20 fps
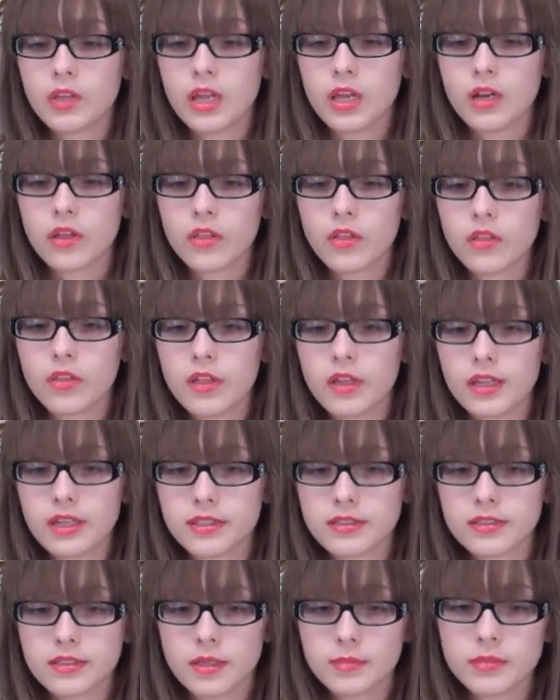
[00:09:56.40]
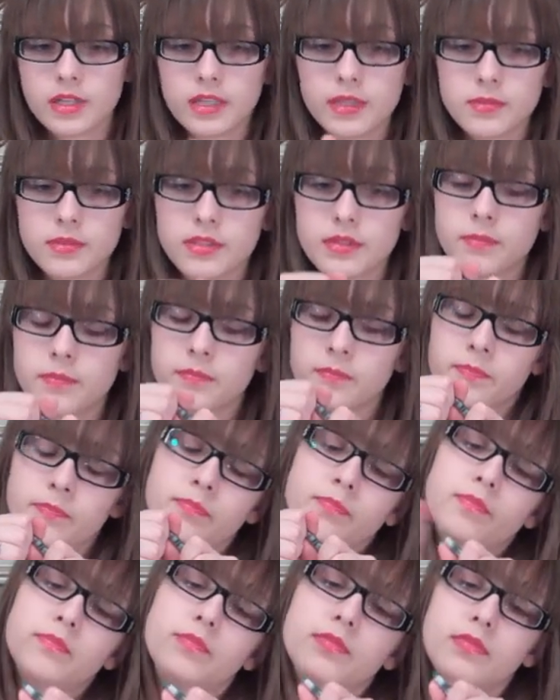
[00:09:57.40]
Another thing is sometimes
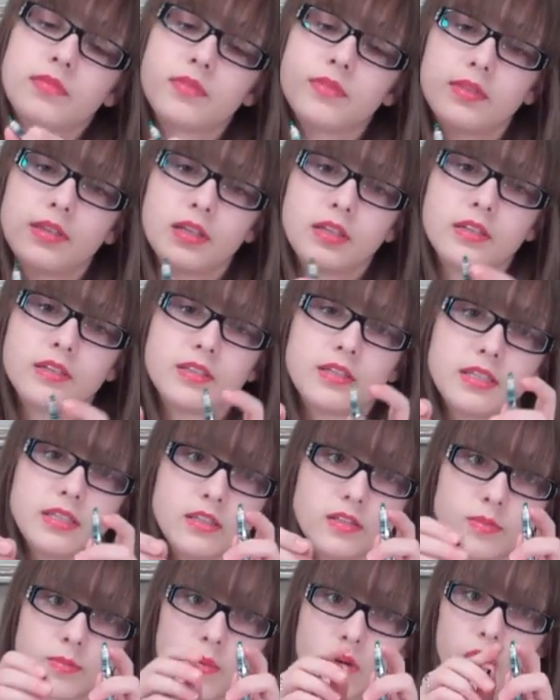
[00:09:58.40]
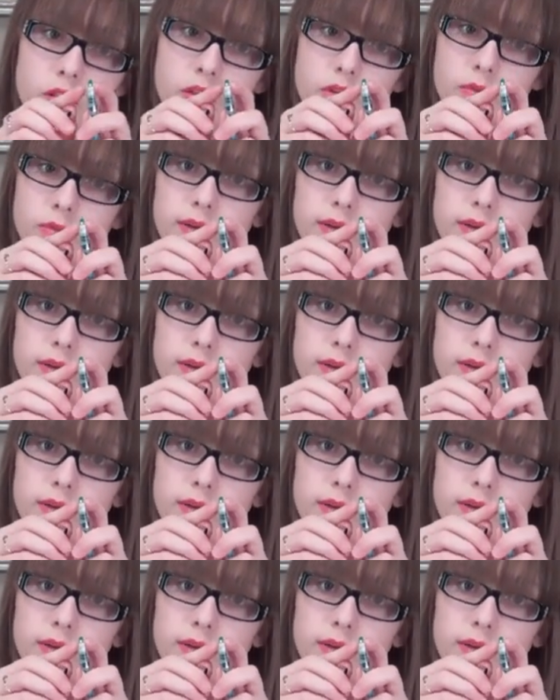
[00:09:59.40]
there's these small